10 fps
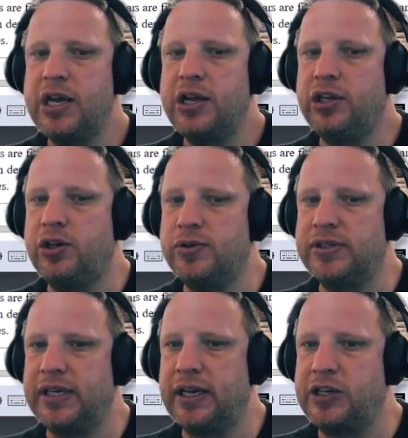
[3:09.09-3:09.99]

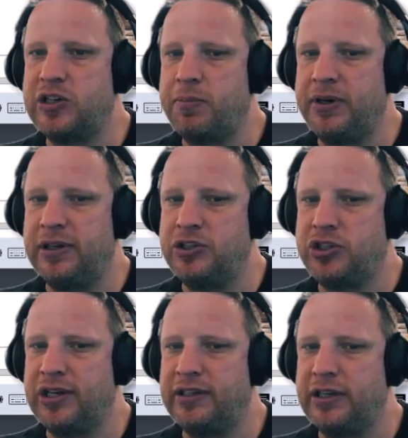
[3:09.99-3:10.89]
using Adobe
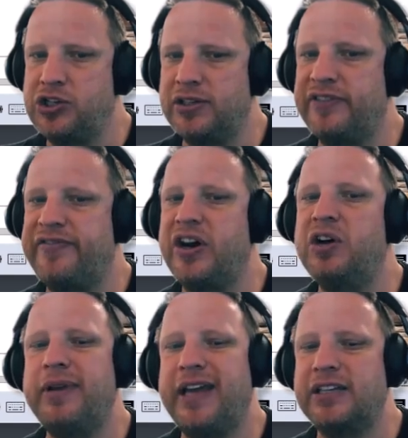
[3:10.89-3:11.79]
Digital Editions
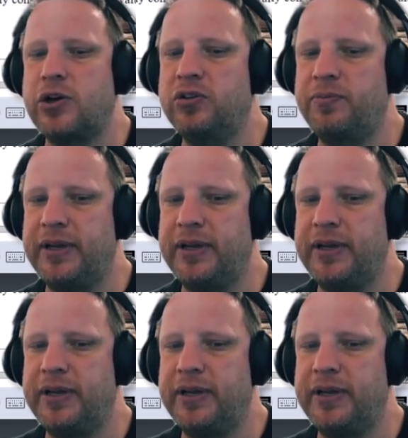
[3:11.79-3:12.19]
invariably gets hold of me